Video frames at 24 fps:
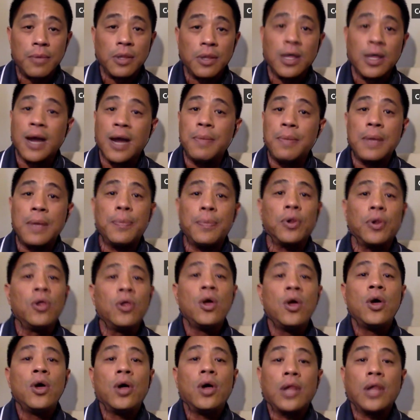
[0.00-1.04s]

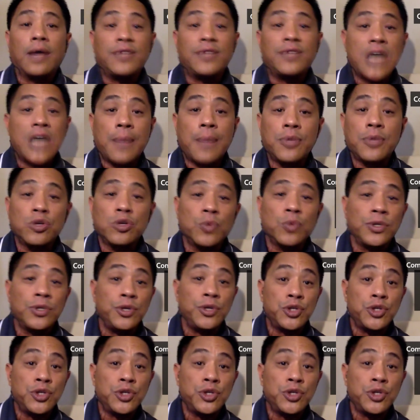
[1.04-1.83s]
A lot of chapters will do